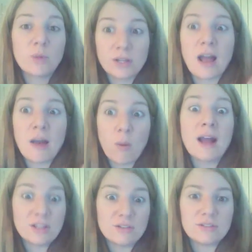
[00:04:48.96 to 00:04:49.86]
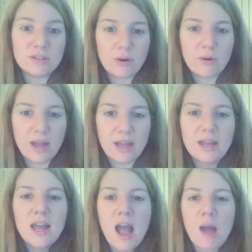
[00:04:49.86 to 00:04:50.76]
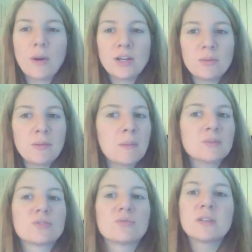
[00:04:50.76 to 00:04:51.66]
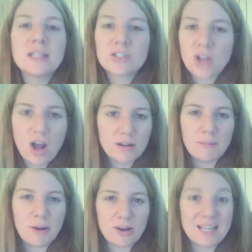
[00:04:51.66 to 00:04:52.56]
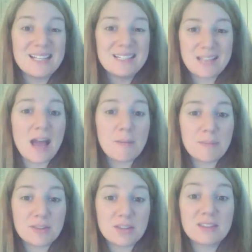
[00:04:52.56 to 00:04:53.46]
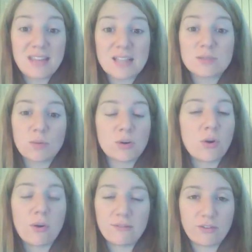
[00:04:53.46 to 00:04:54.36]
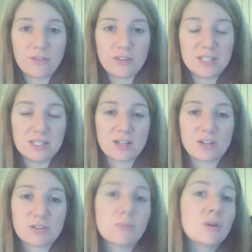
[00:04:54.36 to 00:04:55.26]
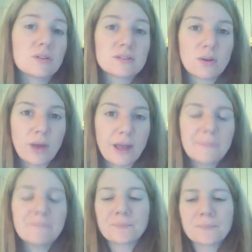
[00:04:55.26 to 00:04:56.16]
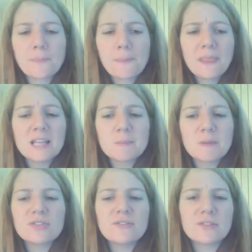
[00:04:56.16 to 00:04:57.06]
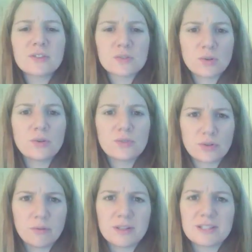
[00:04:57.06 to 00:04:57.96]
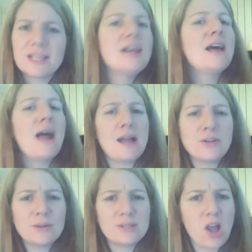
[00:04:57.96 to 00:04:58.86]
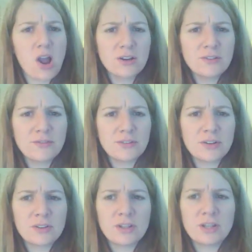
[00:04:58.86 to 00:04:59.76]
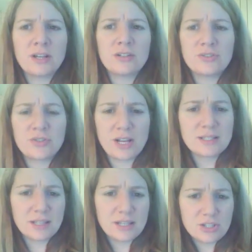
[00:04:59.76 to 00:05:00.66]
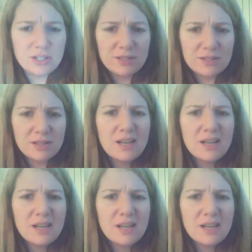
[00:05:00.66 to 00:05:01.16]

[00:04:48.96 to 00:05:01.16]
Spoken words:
I want you to, okay? I want you to be able to really talk about it in depth. That's what we're going for these discussion boards, okay? Especially for those cultural ones. I know it's hard for the translations